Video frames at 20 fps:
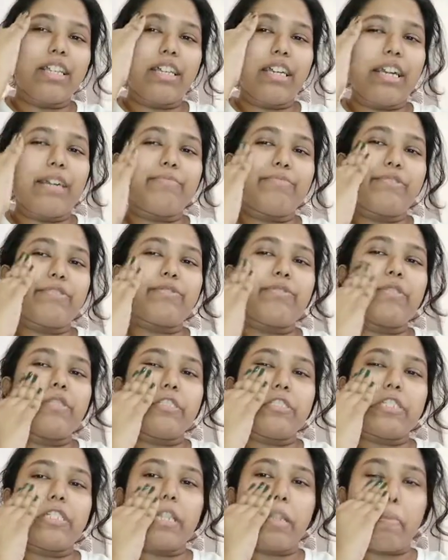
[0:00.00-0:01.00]
I'm just going to
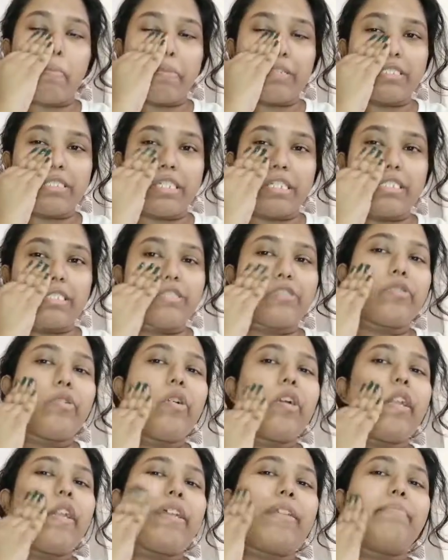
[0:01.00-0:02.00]
gently massage this
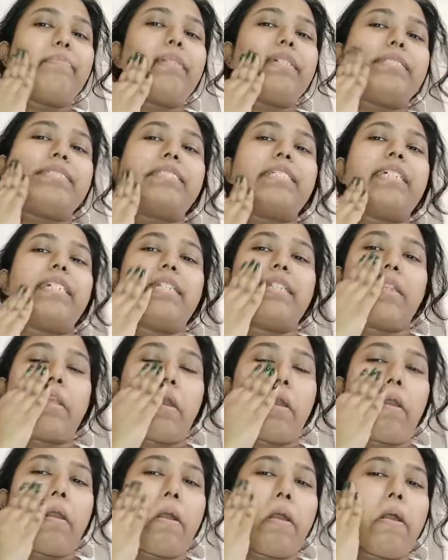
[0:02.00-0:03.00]
oil in my skin,
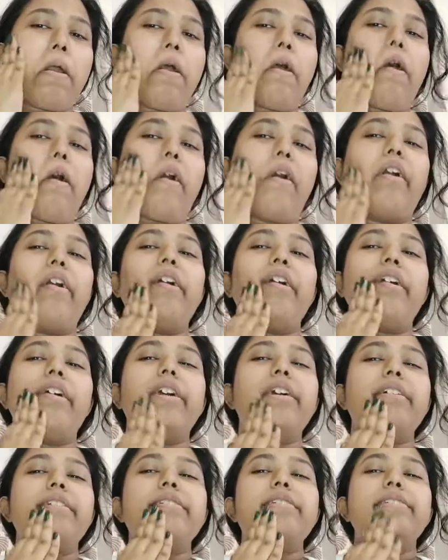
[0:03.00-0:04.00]

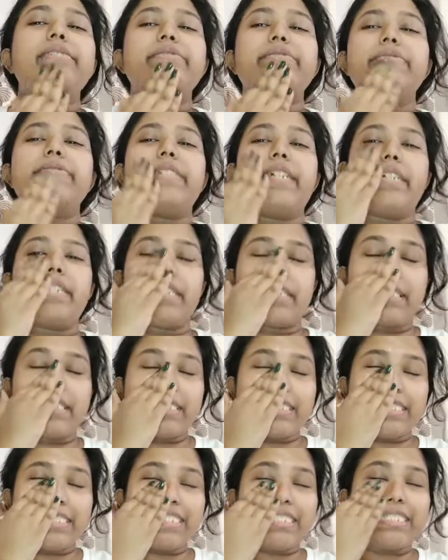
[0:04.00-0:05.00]
so that
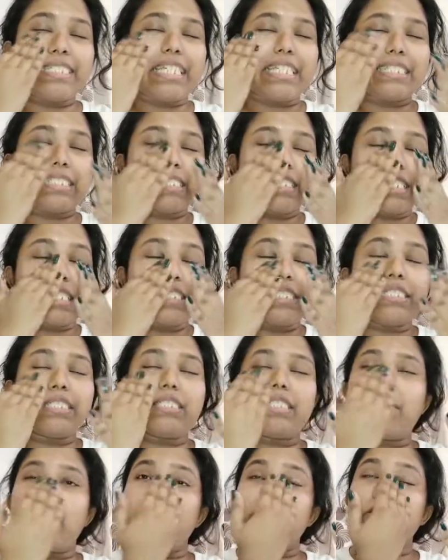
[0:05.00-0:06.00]
it
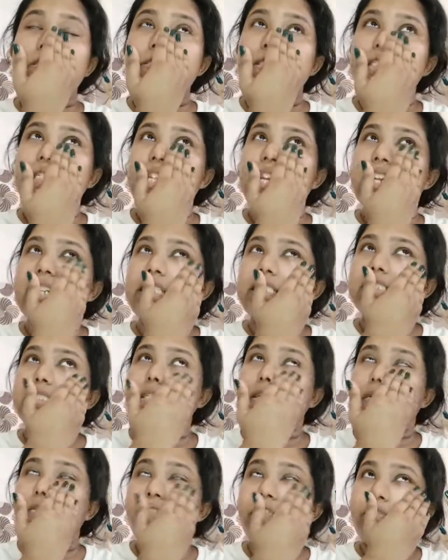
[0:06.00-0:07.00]
just gives it a nice
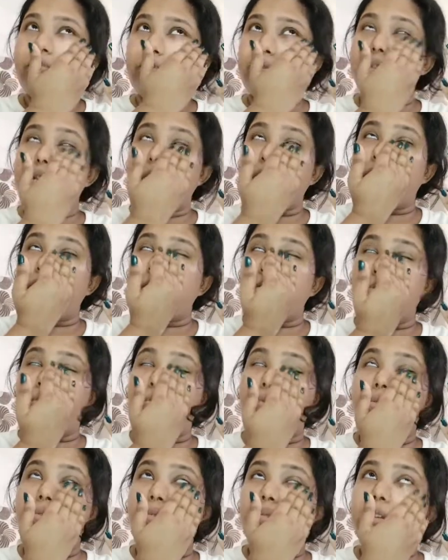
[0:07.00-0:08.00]
and fruity
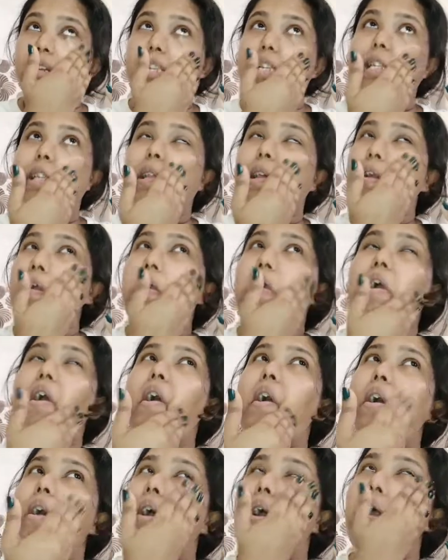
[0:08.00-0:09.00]
glow and
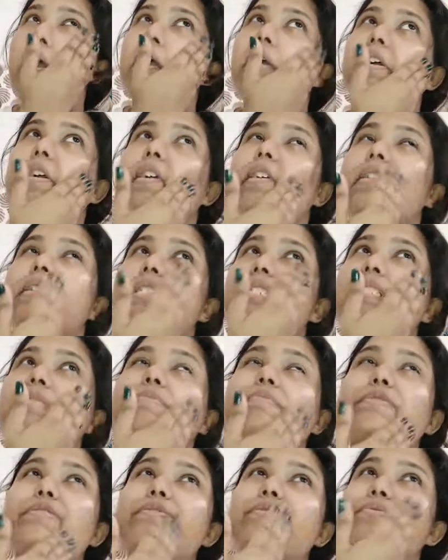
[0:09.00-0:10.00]

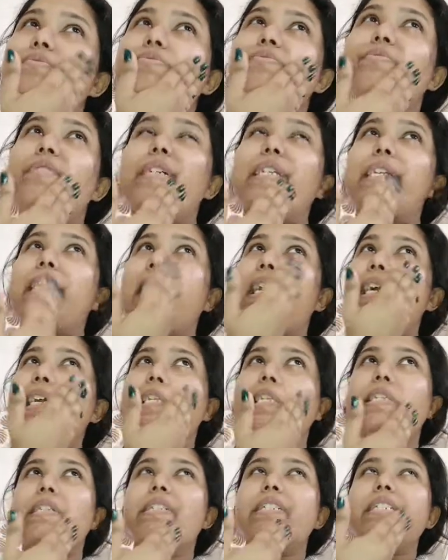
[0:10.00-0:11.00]
keeps you very
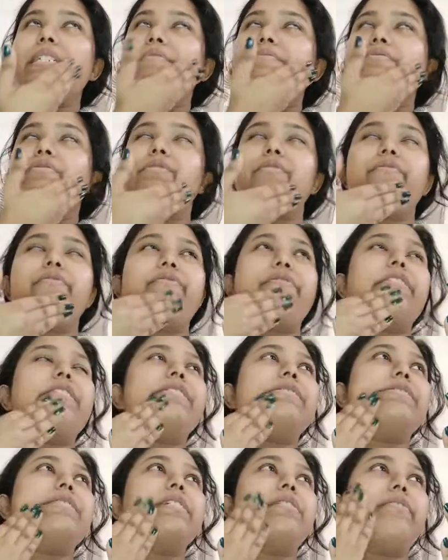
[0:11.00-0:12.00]
hydrated. It gives your
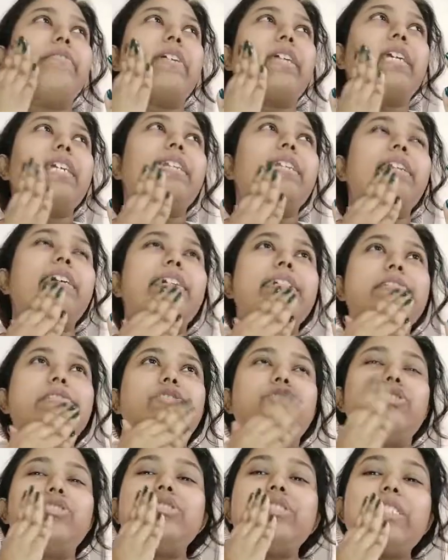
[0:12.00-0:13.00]
face that very
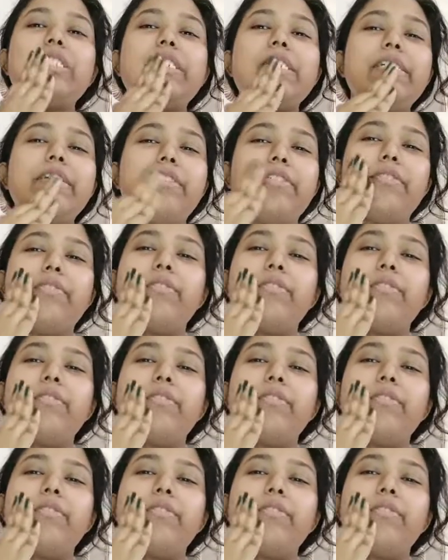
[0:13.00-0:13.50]
nice sheen.